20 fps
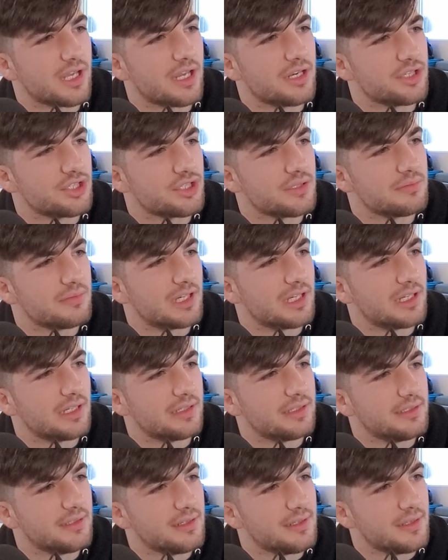a couple black
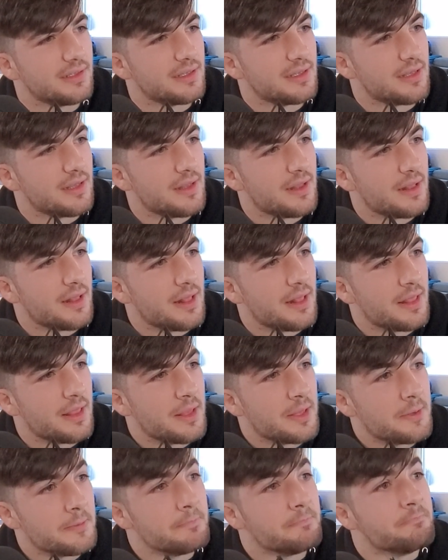belts that run
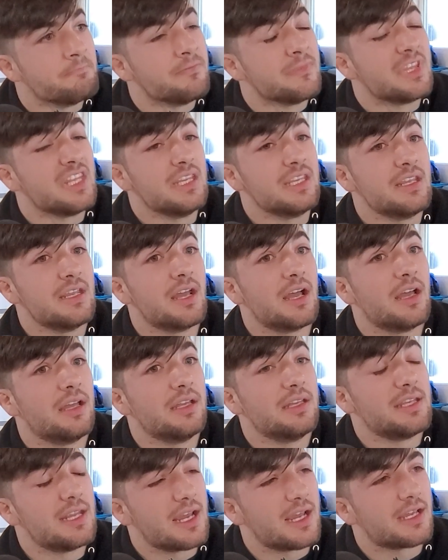schools from
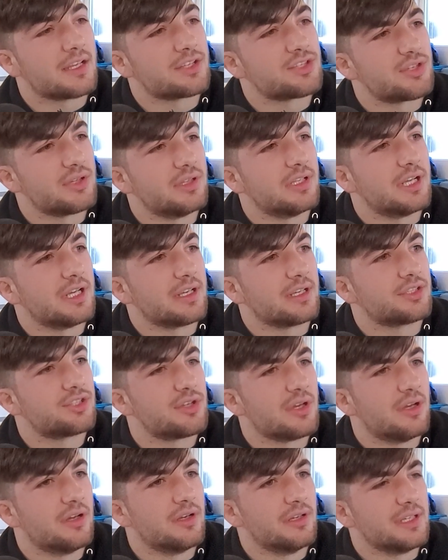the past.
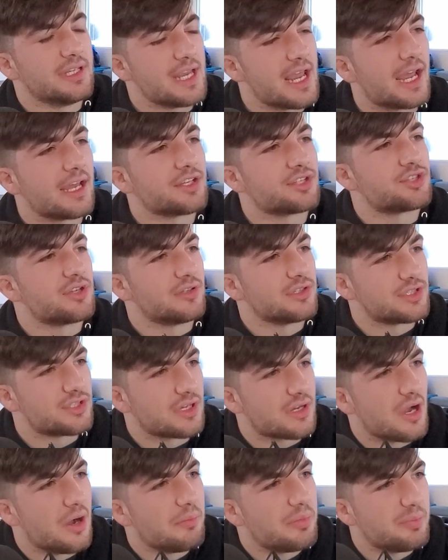So there's a
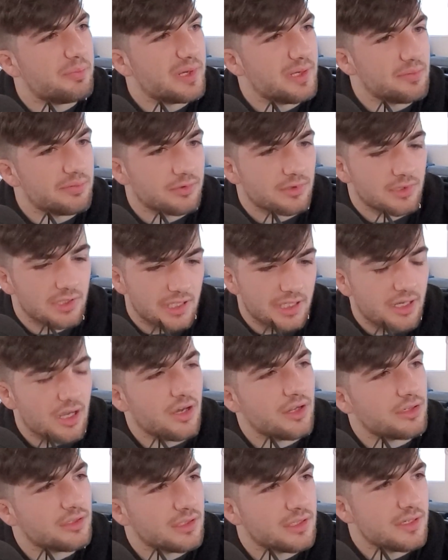couple people who are like
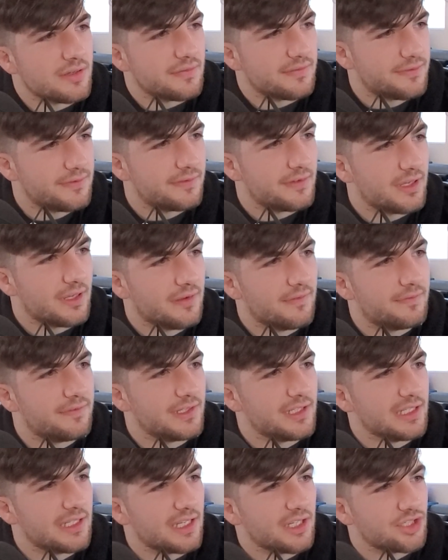under the
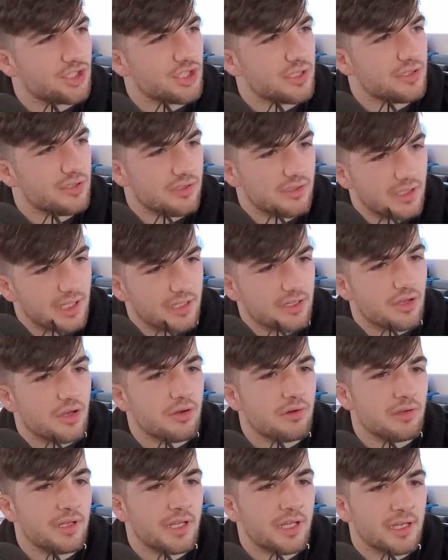affiliation who like
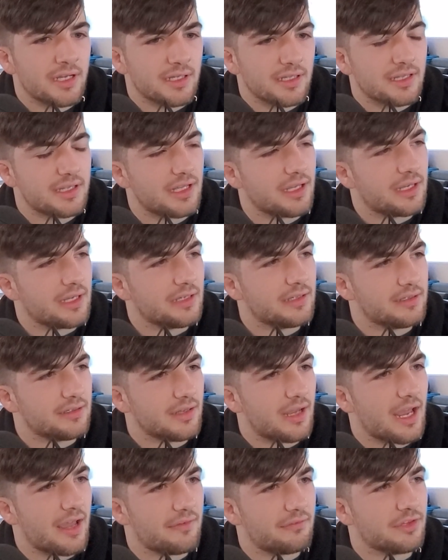go and they
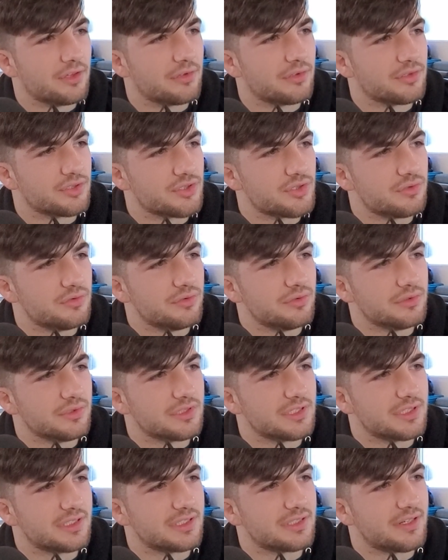have their own
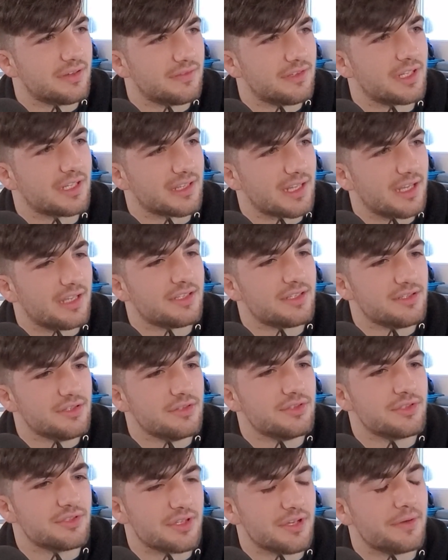schools and stuff like that
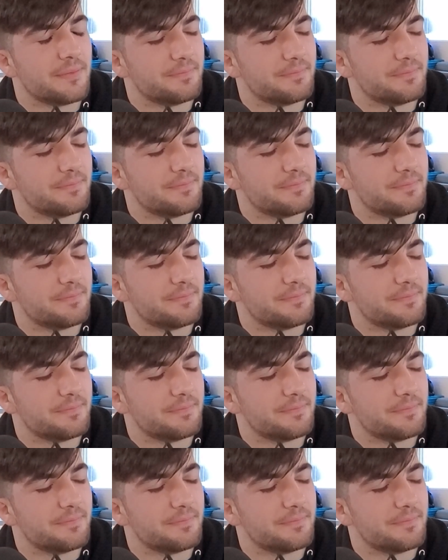too. So.